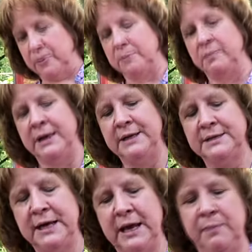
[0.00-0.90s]
put my
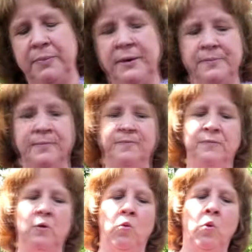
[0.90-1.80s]
tape?
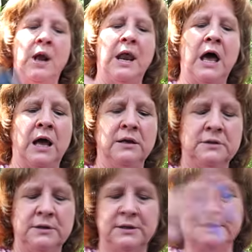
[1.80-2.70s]
Voila,
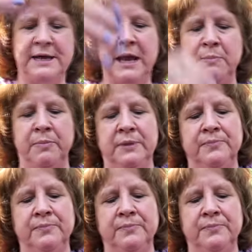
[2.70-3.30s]
tape.